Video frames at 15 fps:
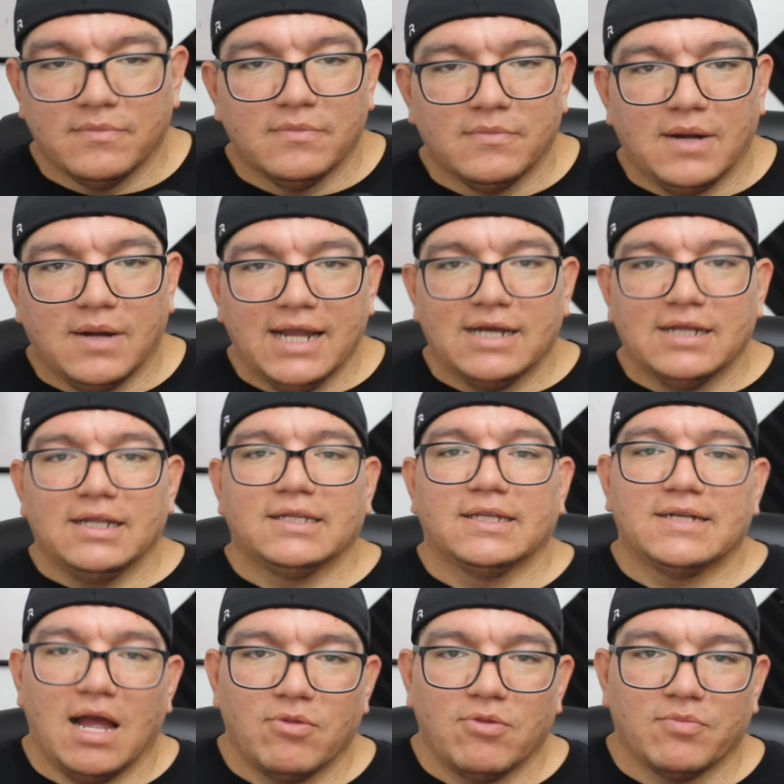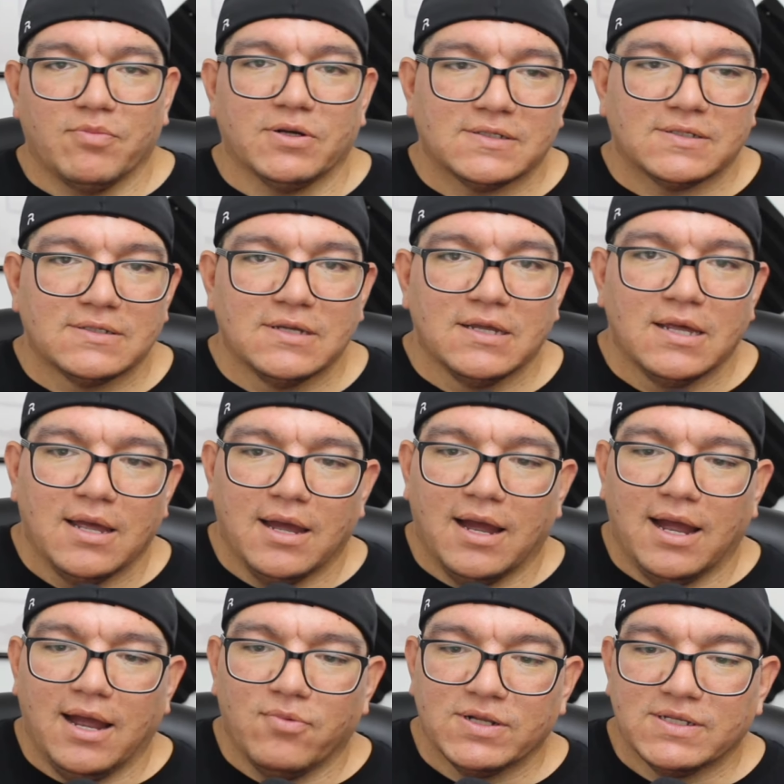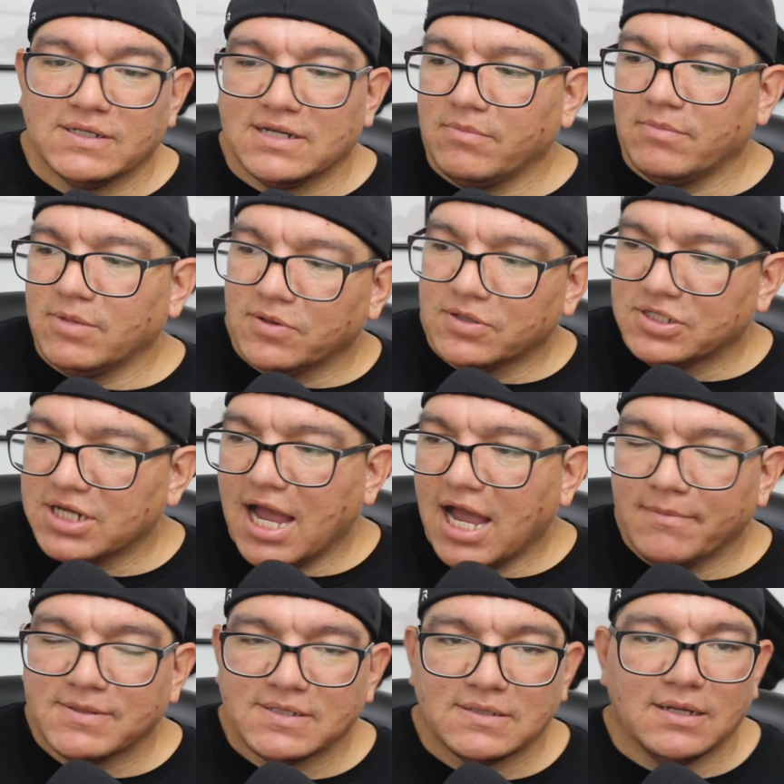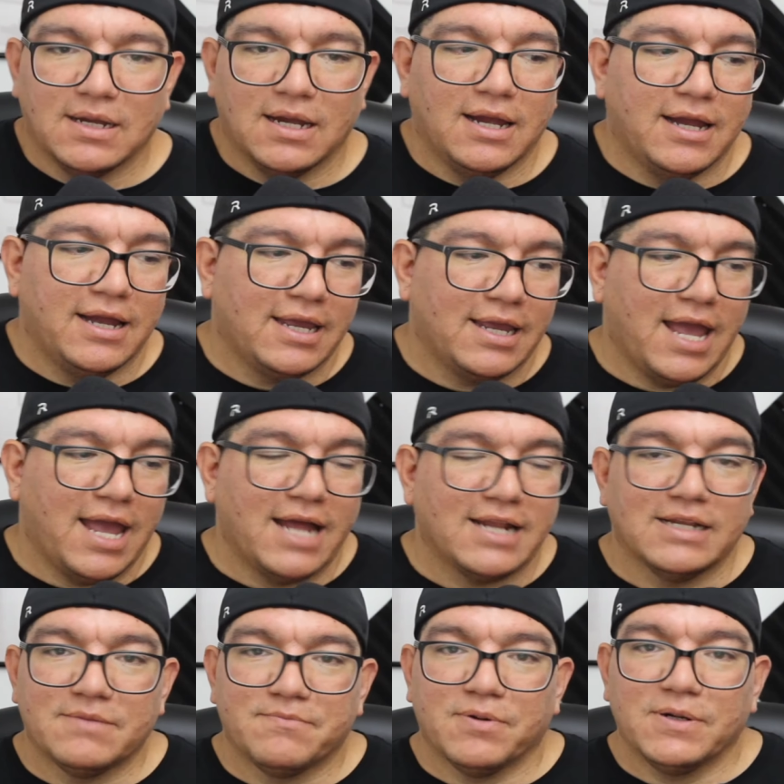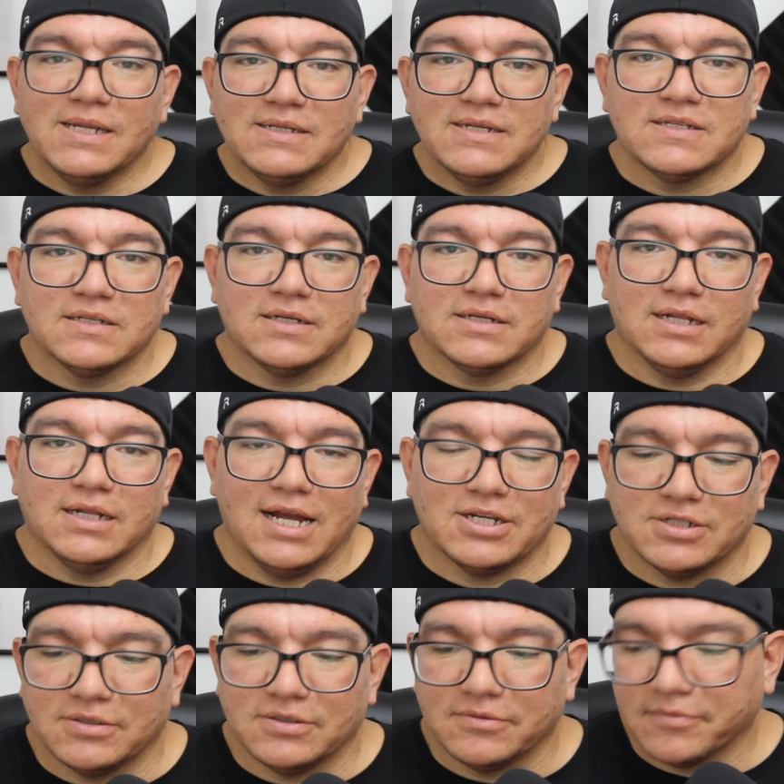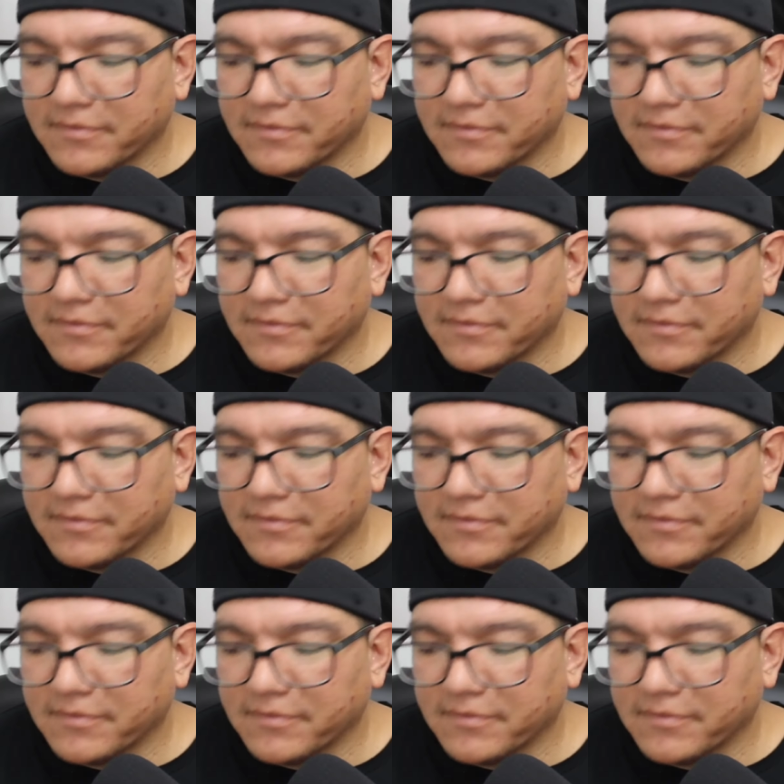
I collected comic books. I went to comic book shops. I had a pretty decent collection.